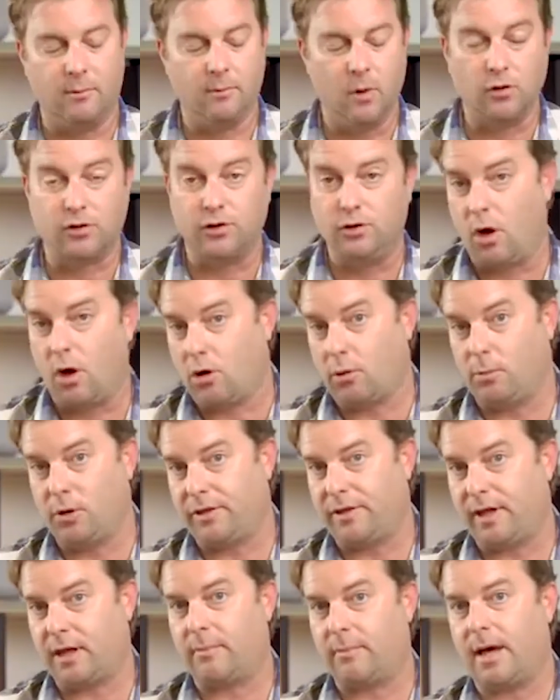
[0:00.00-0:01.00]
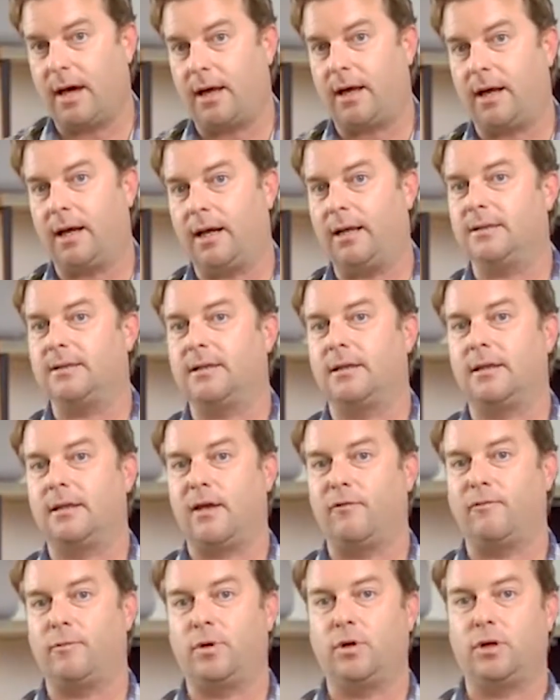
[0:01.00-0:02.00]
most notable thing about it is that
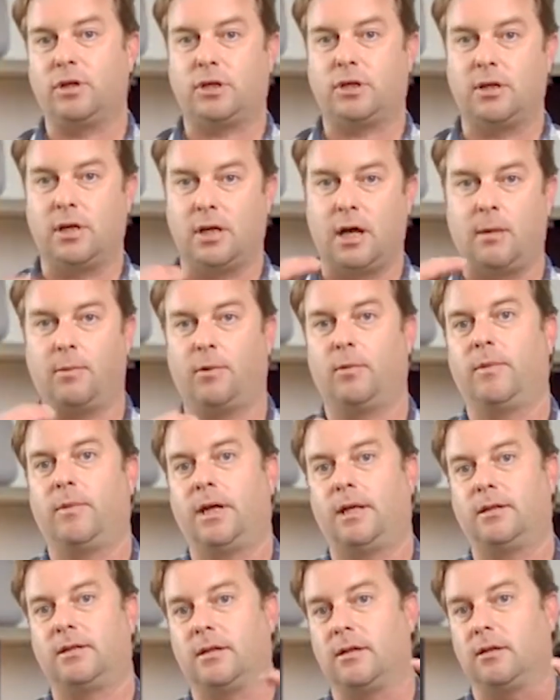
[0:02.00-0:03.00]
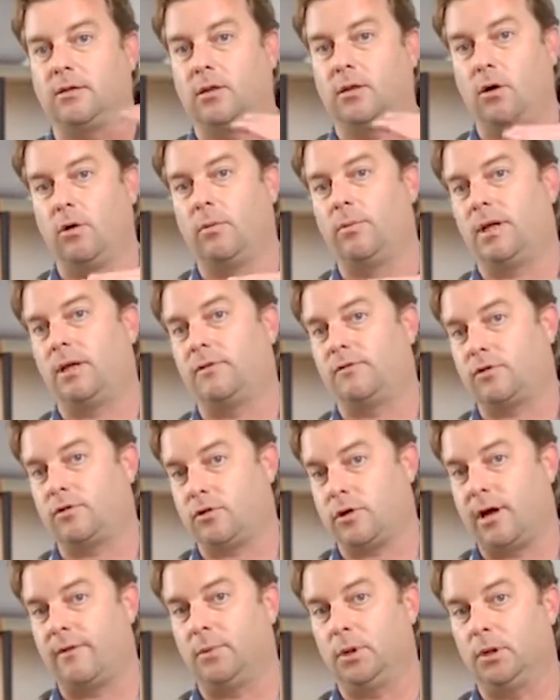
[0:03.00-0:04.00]
they've pushed the upper mids and the lower bit of
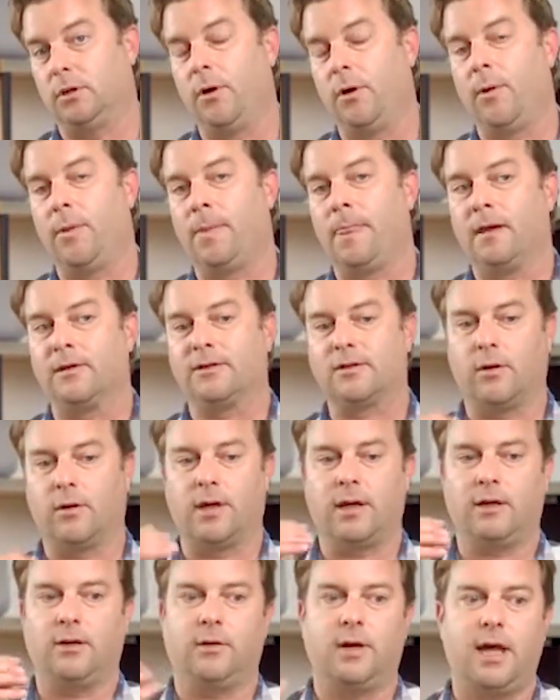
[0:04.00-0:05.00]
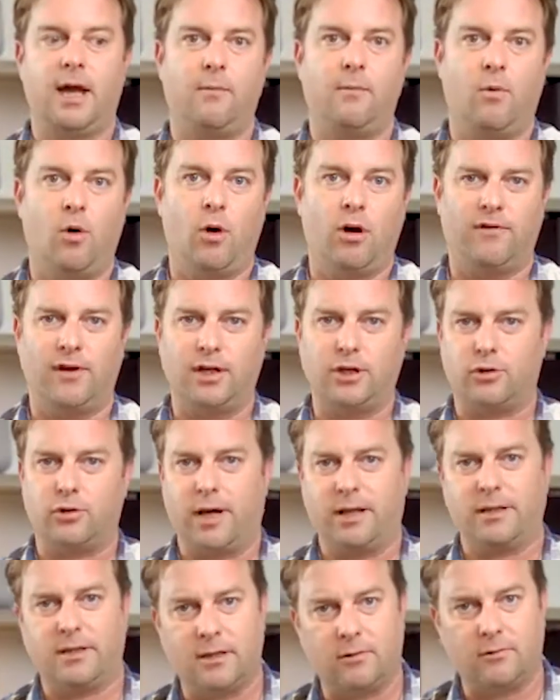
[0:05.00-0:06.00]
treble so that you get more of a
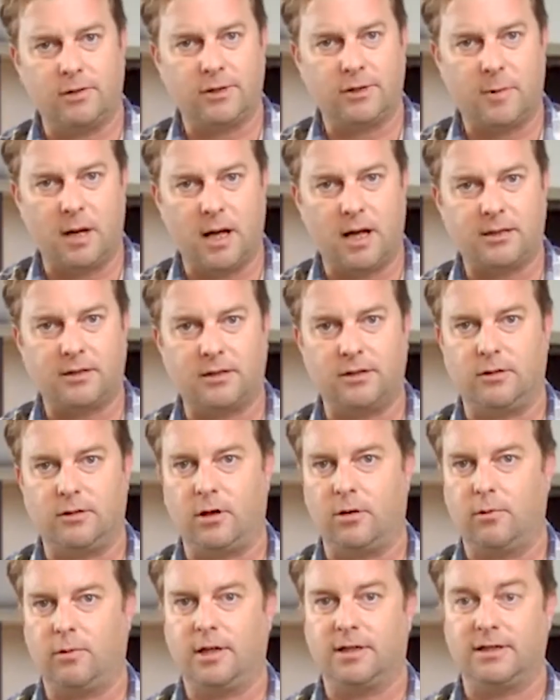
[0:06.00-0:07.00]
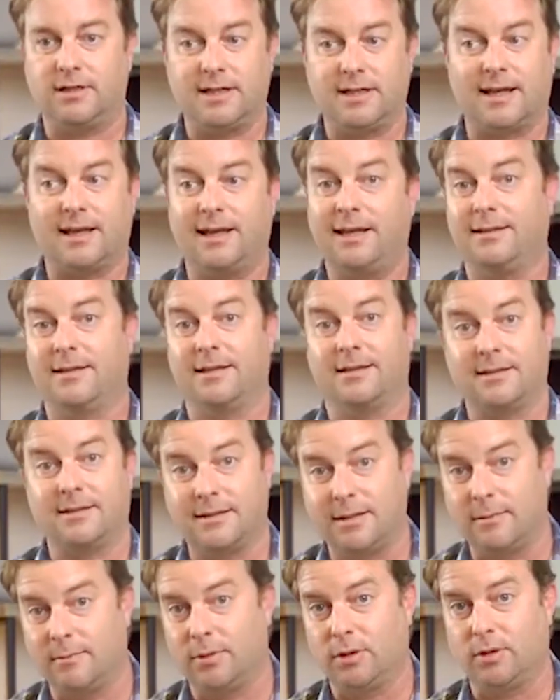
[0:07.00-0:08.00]
transient response, you know, when a stick hits a
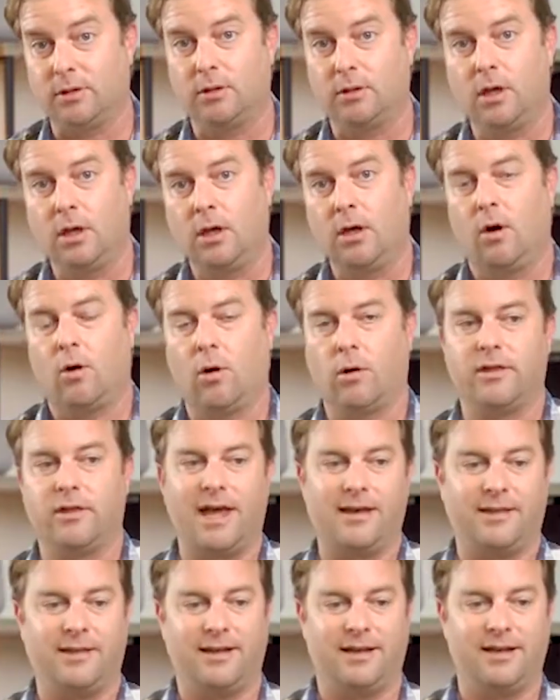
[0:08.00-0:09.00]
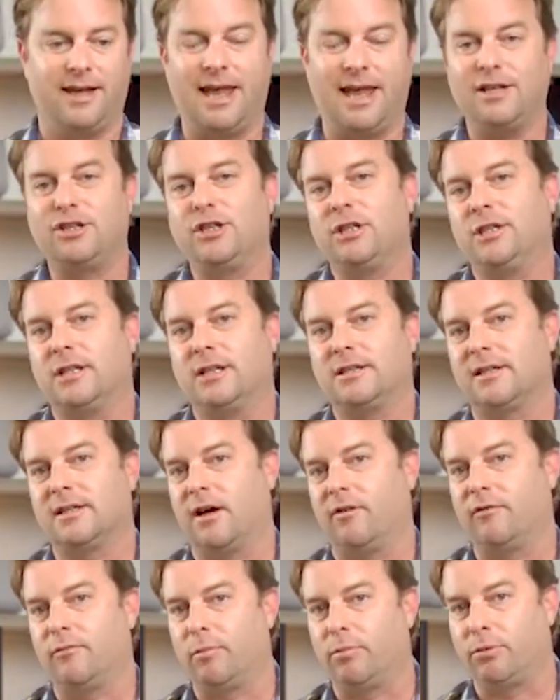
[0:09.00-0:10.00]
cymbal or the edginess
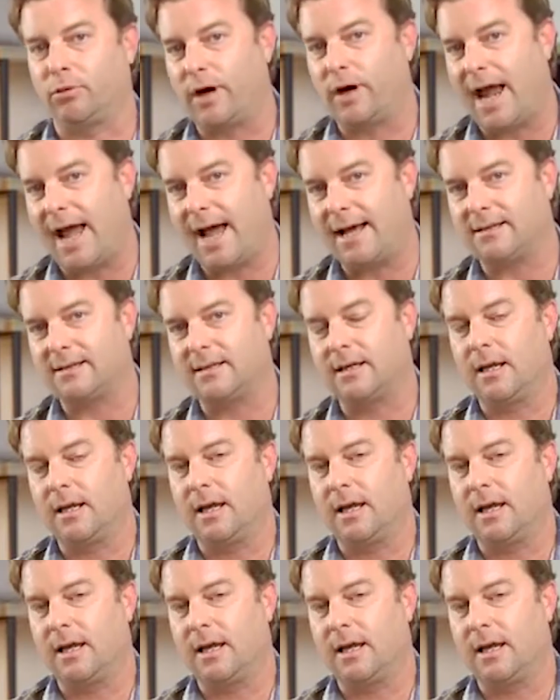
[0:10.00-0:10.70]
of brass.